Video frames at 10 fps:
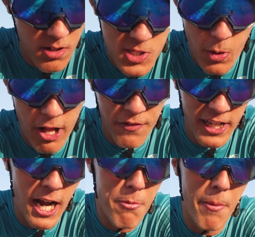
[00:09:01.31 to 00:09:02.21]
at twelve,
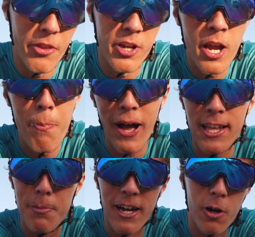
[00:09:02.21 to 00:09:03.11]
and I can't be bothered
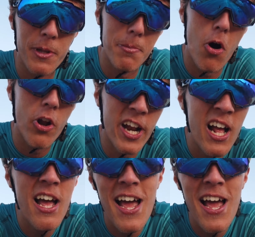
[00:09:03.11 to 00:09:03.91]
packing the bike up in the morning.